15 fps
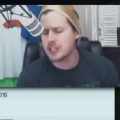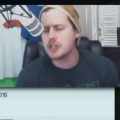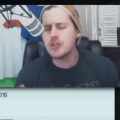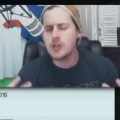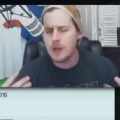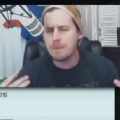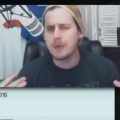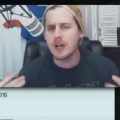Actually,
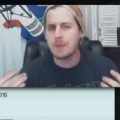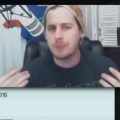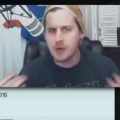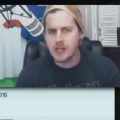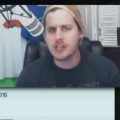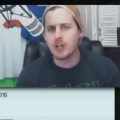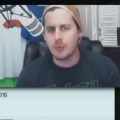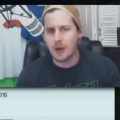you could put a
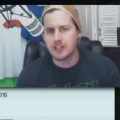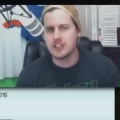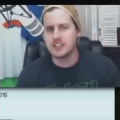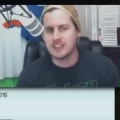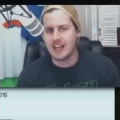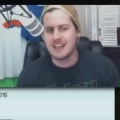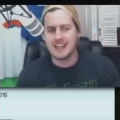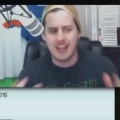pretty good Russian
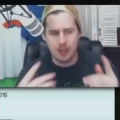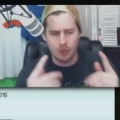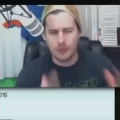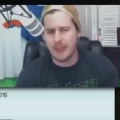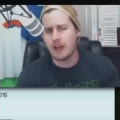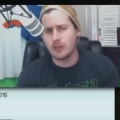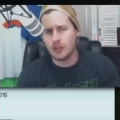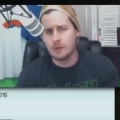side together
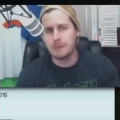without